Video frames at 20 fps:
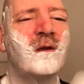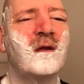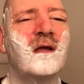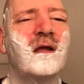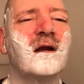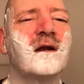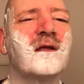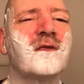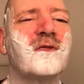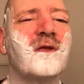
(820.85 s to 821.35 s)

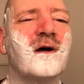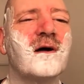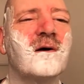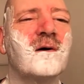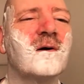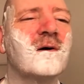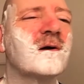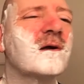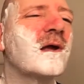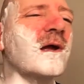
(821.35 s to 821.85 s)
And I thought,
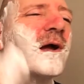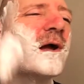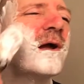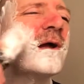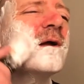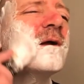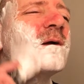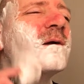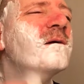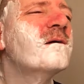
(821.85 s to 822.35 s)

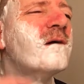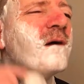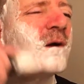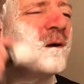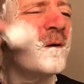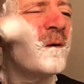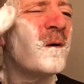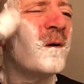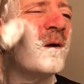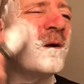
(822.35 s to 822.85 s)
okay,
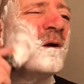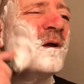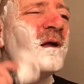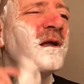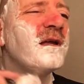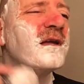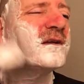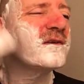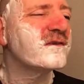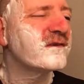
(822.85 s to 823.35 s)

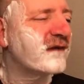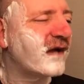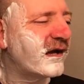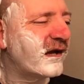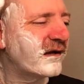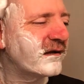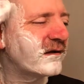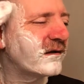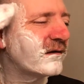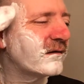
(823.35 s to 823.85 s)
he's
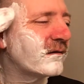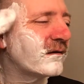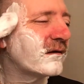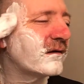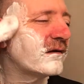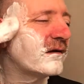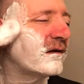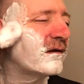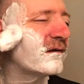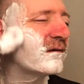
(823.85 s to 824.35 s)
gotten,
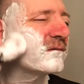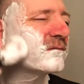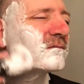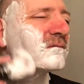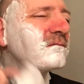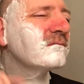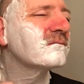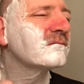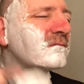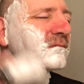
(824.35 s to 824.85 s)
you know,
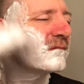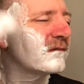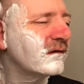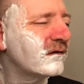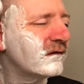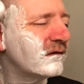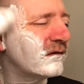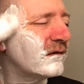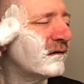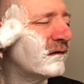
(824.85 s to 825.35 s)

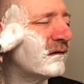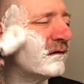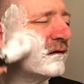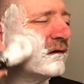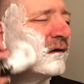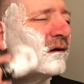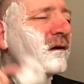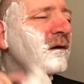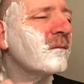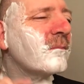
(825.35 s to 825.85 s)

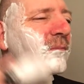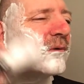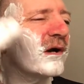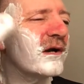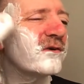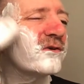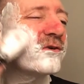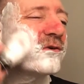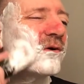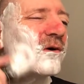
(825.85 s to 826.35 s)

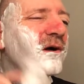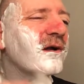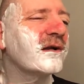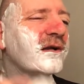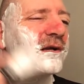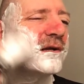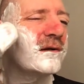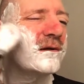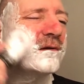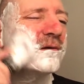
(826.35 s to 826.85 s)
pressure on
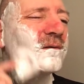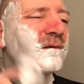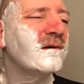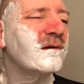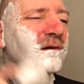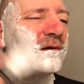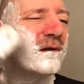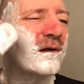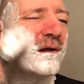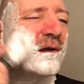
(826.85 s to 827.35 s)
it
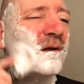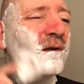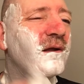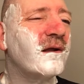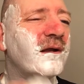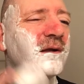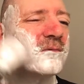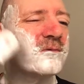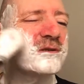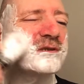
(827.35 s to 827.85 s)
and
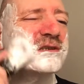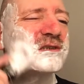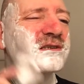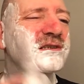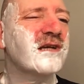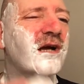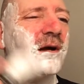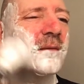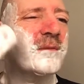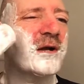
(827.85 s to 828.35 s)
it would just
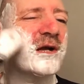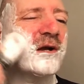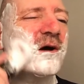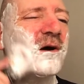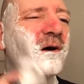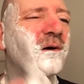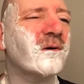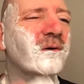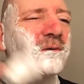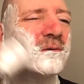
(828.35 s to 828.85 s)
come and
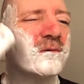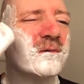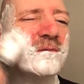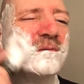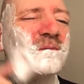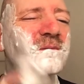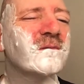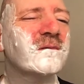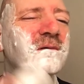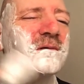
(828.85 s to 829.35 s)
go.
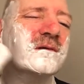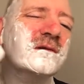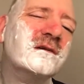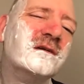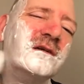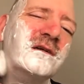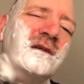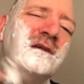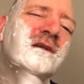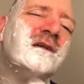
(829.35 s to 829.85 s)

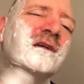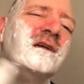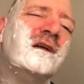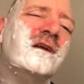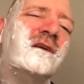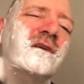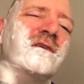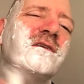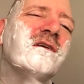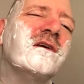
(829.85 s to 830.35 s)

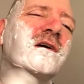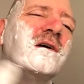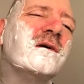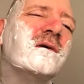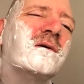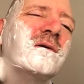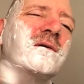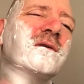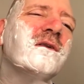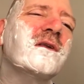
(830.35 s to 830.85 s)

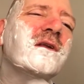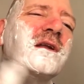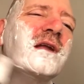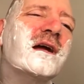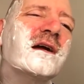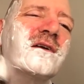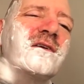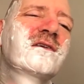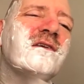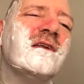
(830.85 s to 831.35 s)
So the
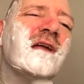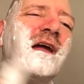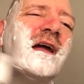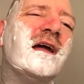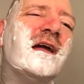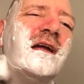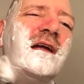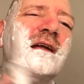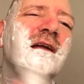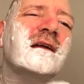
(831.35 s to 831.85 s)
next
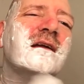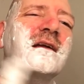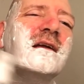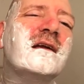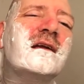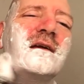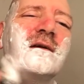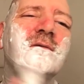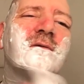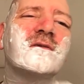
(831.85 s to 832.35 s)
day
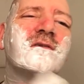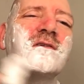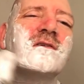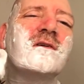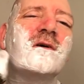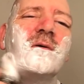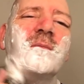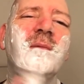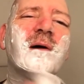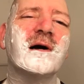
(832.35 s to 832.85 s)
it was
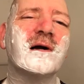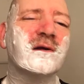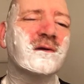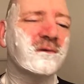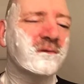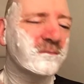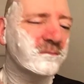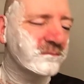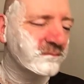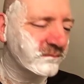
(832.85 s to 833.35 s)
still bugging
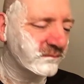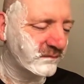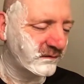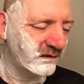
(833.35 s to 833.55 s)
him